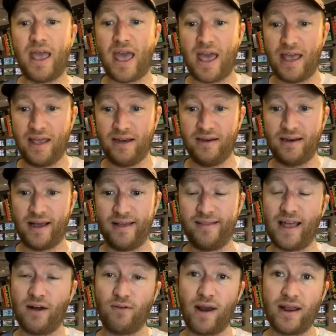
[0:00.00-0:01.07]
and
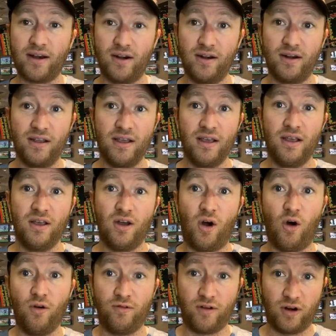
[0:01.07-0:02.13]
that record
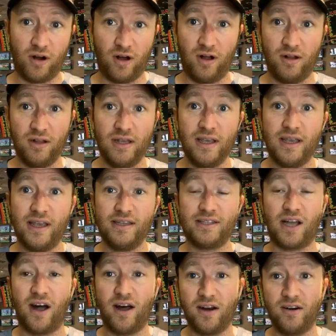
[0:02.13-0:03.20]
overall is
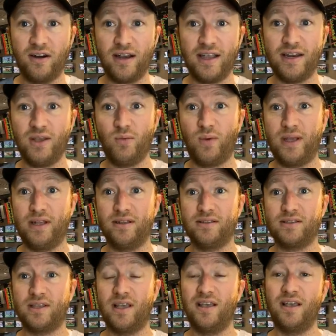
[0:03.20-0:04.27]
180
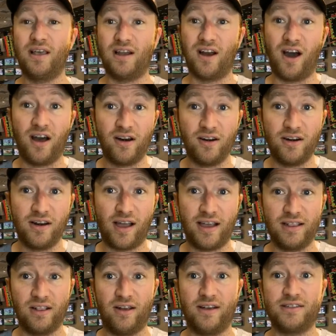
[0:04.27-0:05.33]
wins and
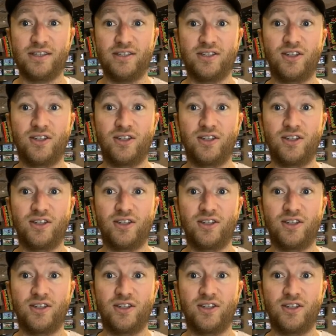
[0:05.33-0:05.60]
109 losses,